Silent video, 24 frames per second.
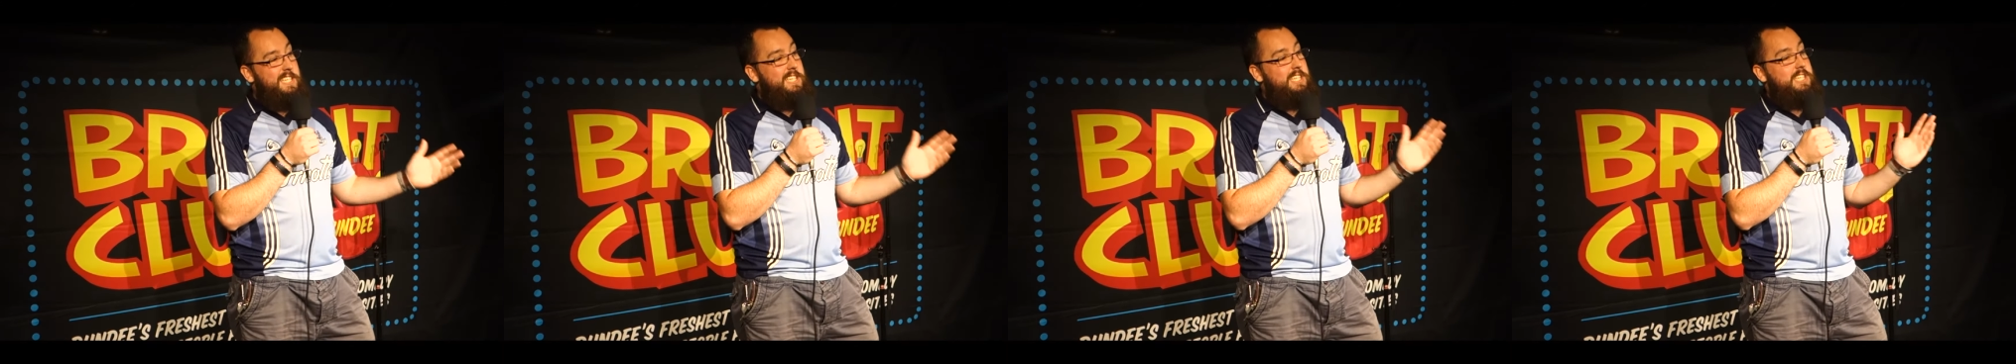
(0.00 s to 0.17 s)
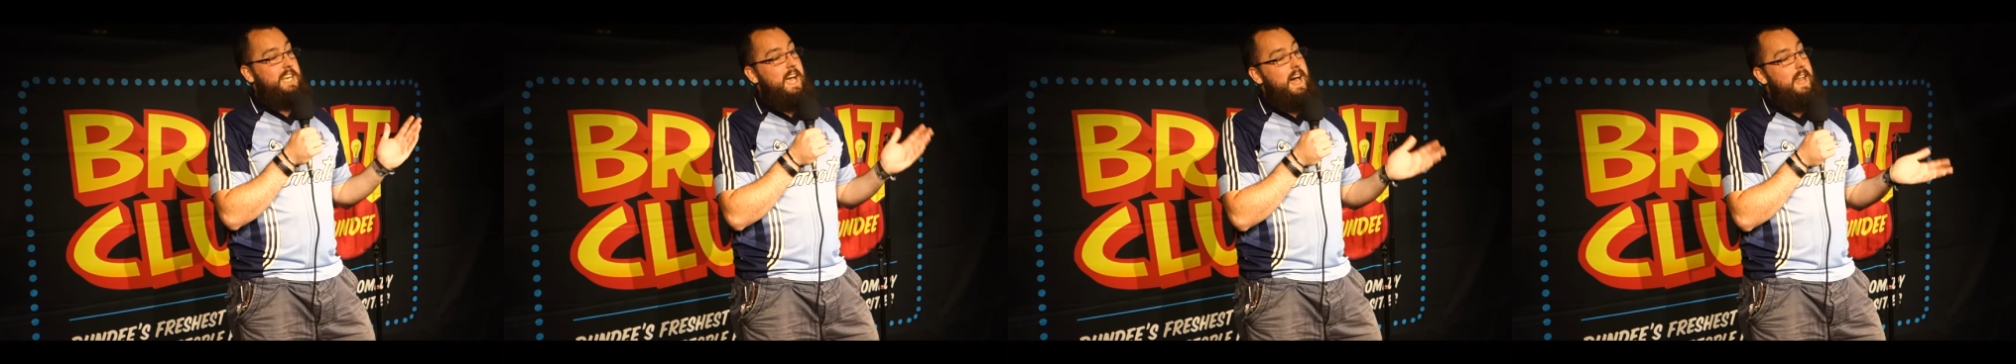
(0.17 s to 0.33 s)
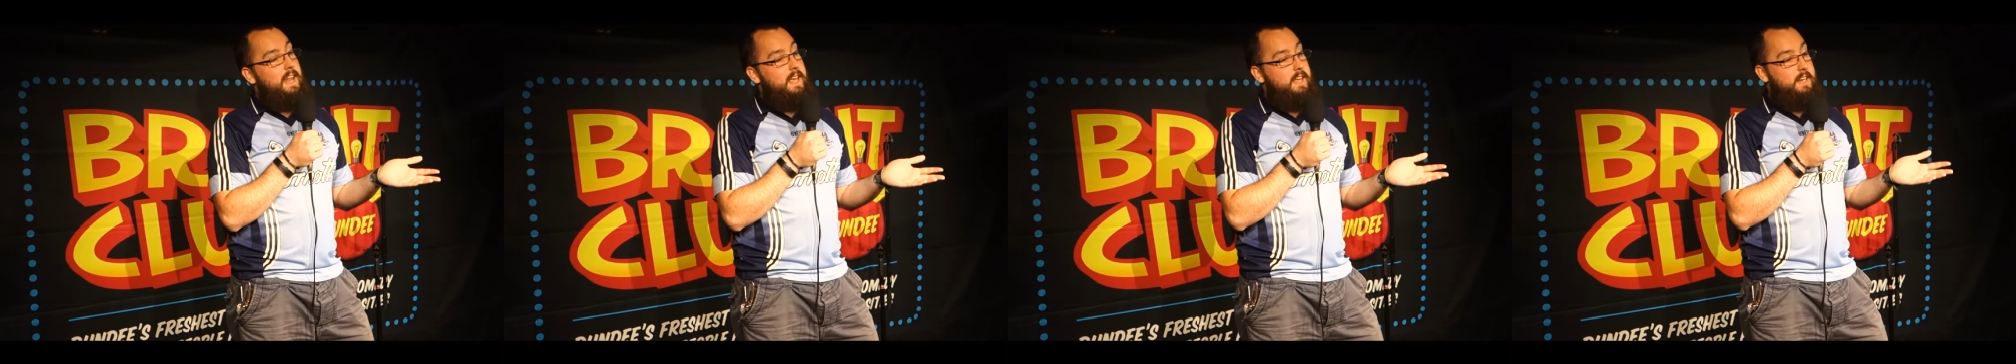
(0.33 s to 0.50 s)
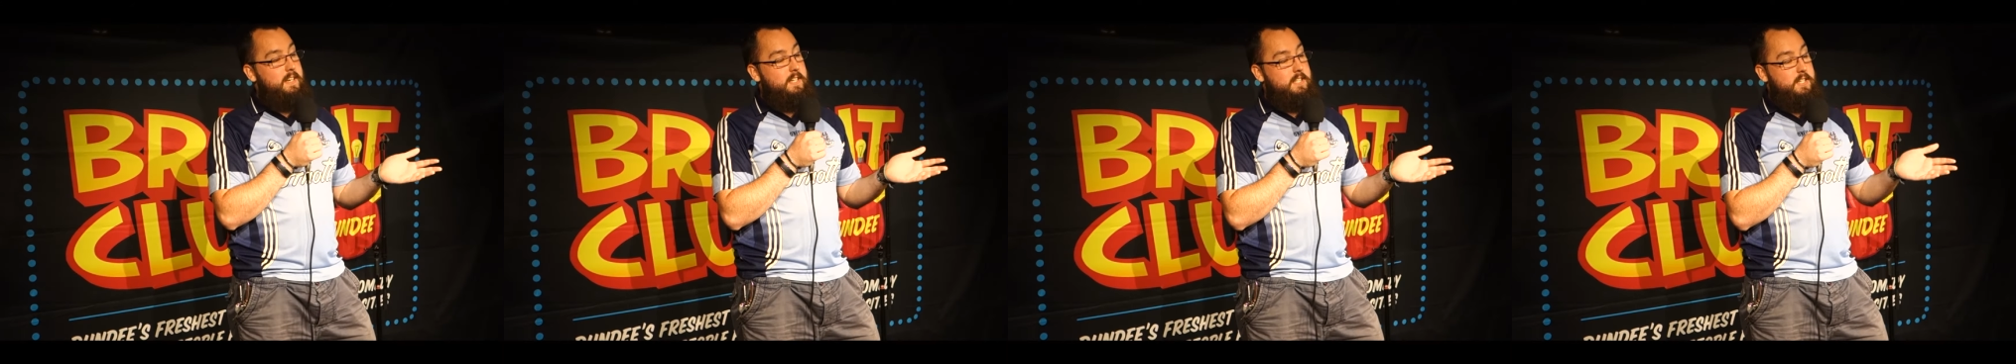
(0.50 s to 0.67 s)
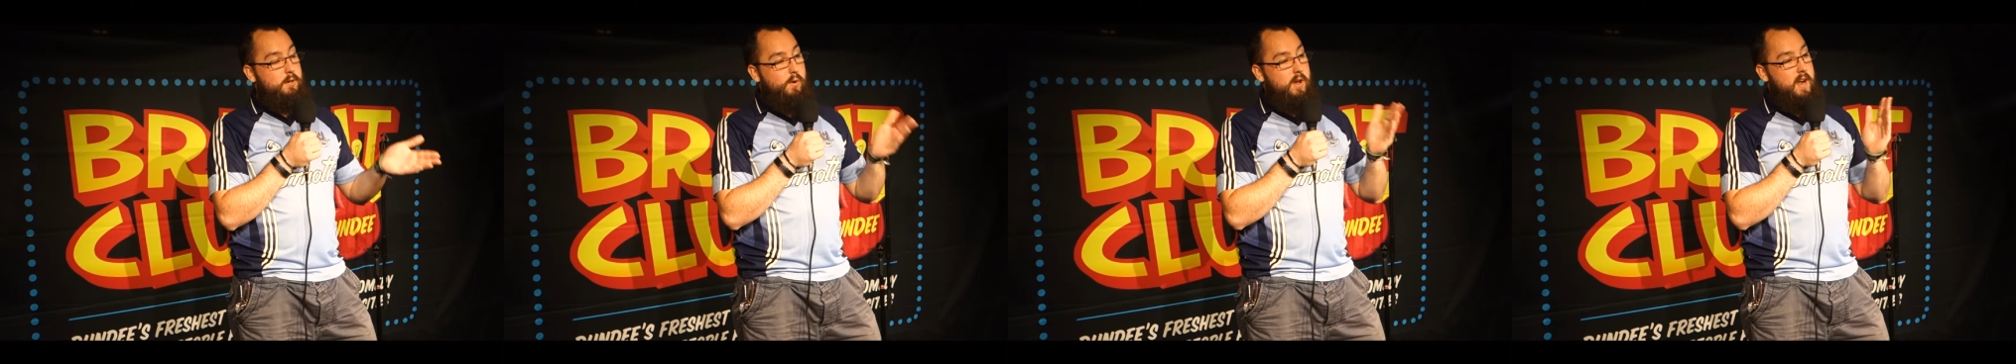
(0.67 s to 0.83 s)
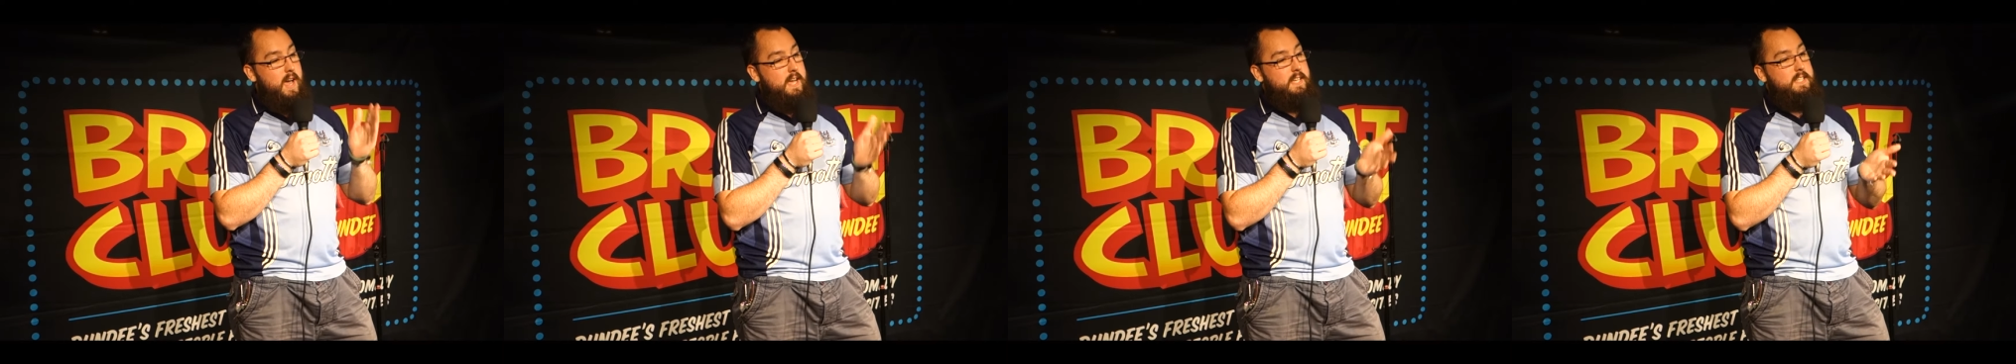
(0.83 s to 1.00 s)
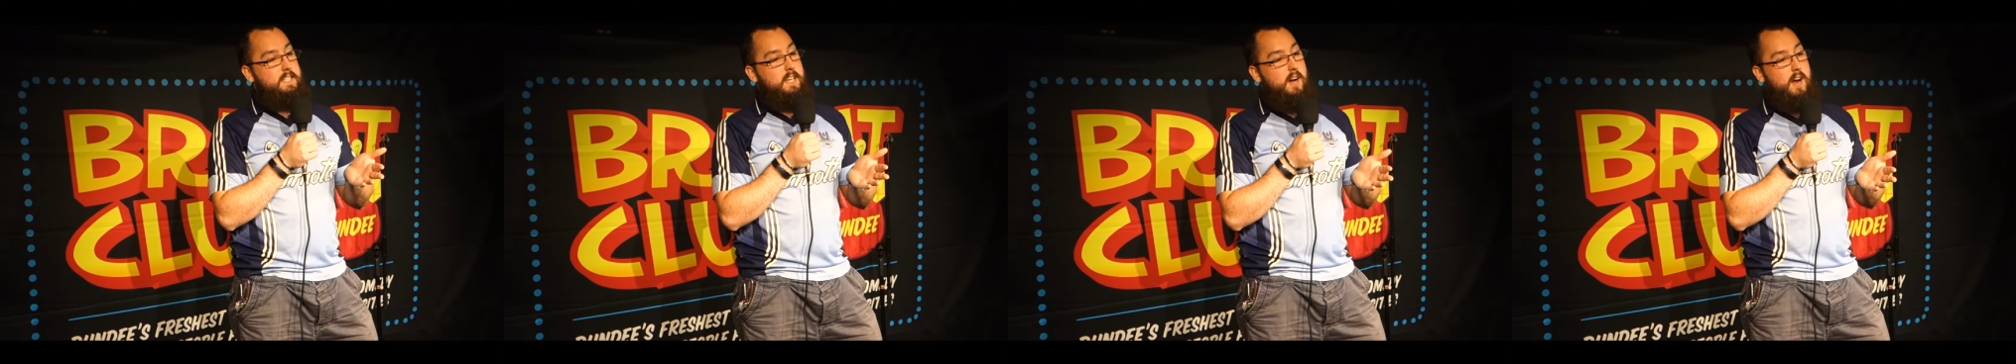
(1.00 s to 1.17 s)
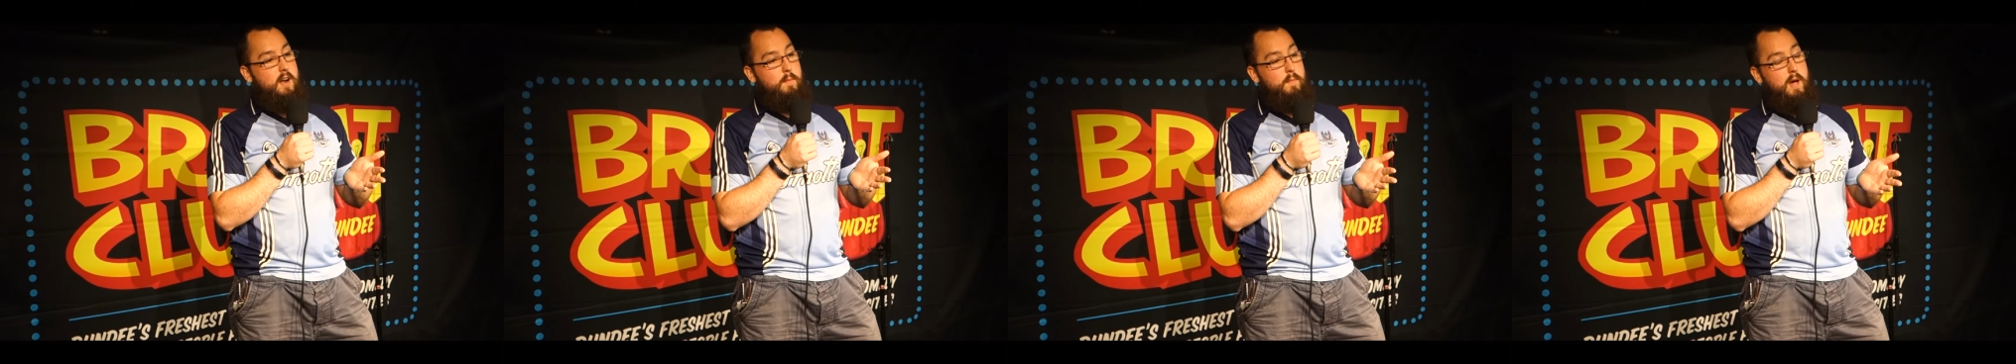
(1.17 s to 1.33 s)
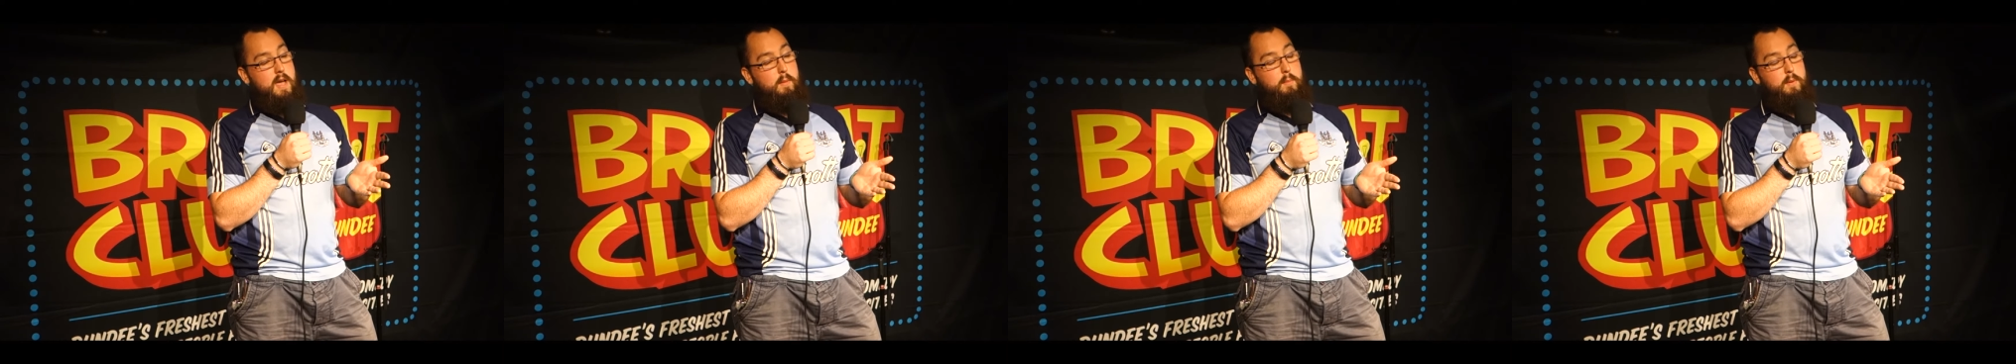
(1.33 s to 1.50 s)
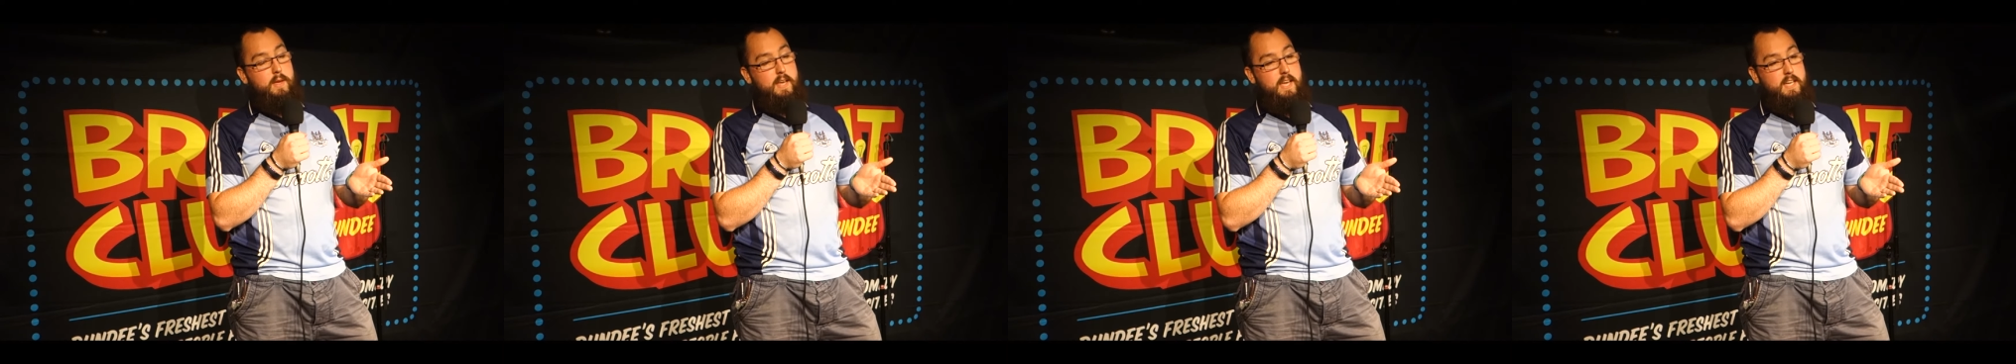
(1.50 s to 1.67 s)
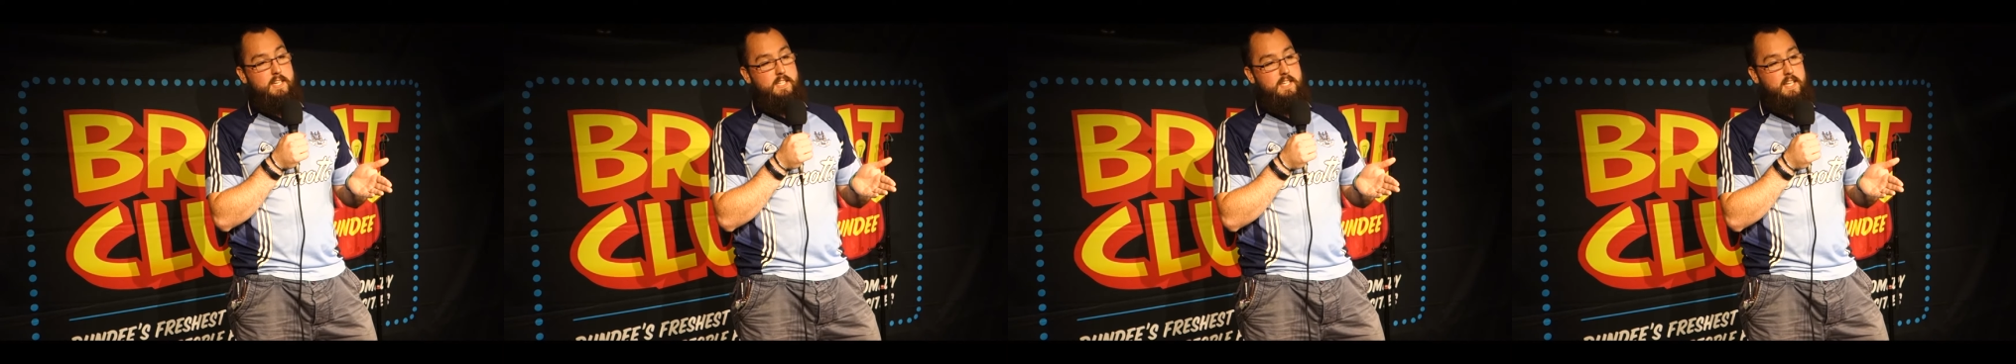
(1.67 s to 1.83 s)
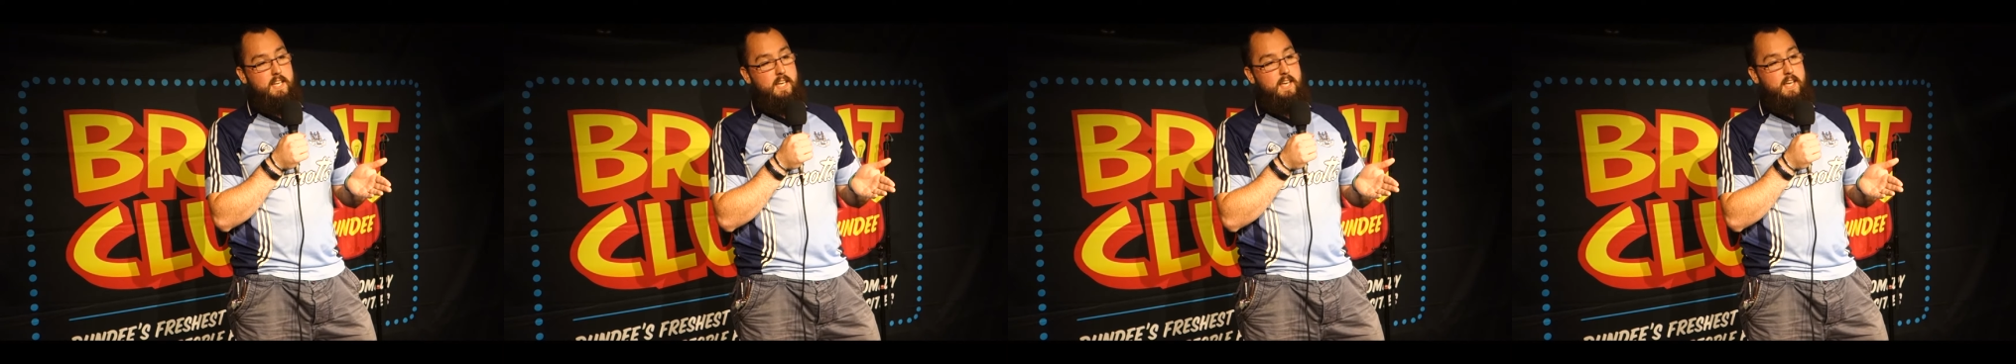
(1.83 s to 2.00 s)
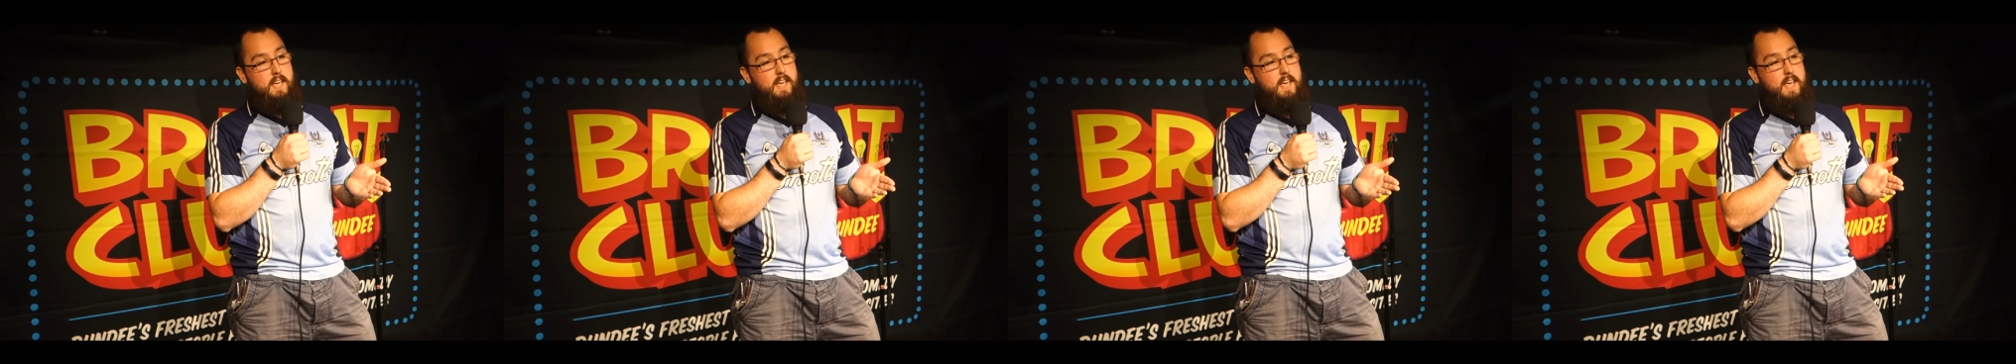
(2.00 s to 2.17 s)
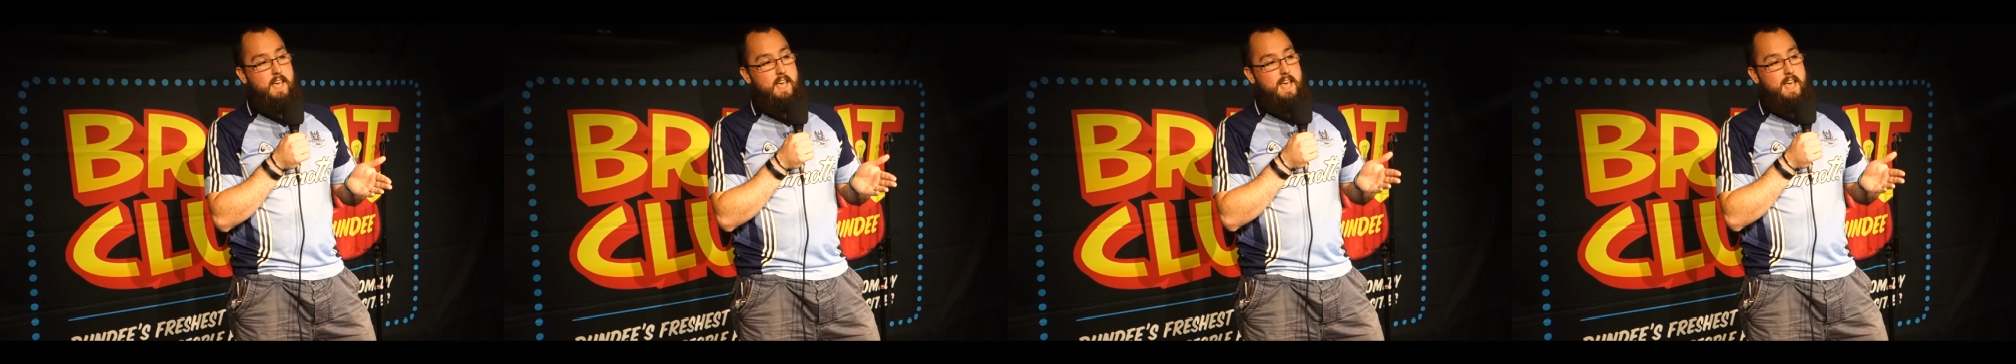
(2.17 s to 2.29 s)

challenge when I started my PhD.